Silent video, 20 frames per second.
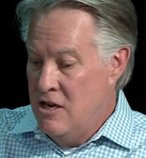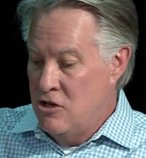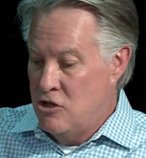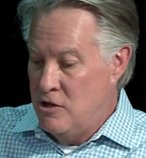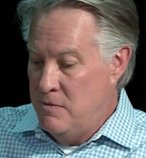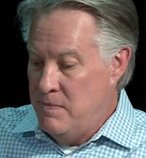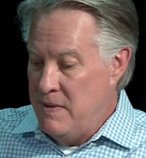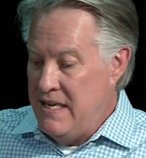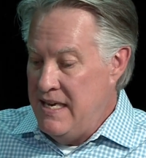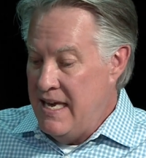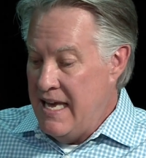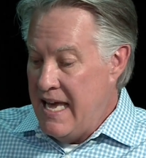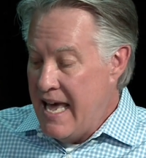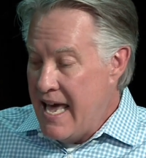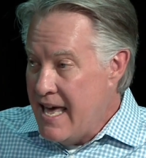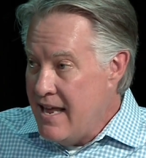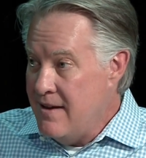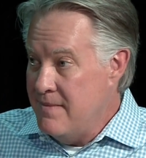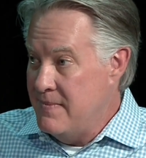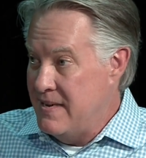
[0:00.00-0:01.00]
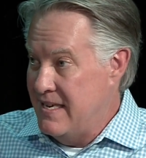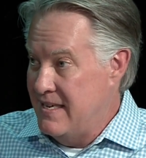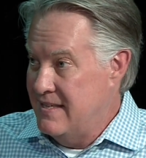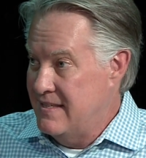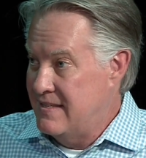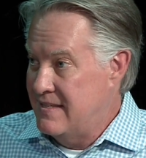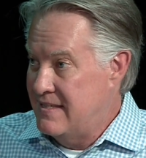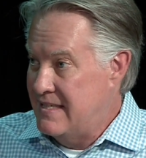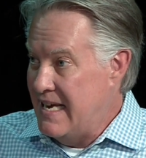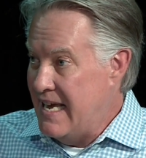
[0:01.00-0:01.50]
to be
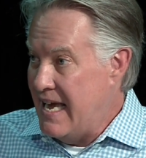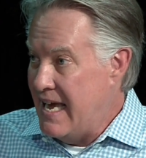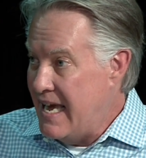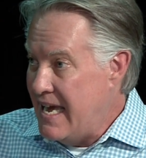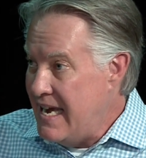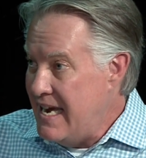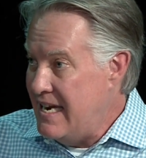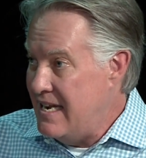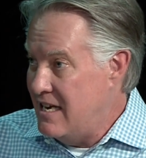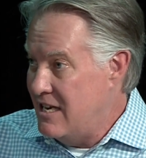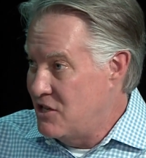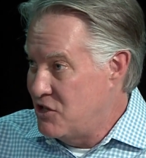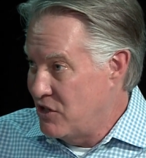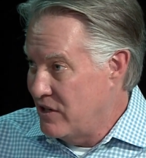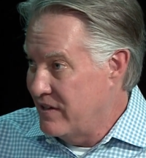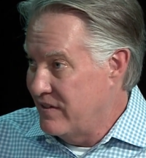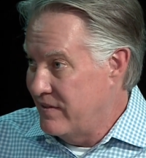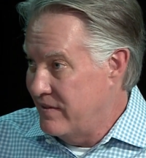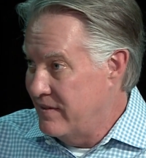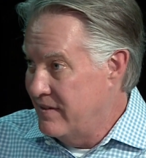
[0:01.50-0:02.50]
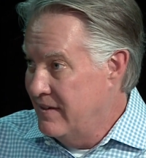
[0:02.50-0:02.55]
enemies, to hate each other.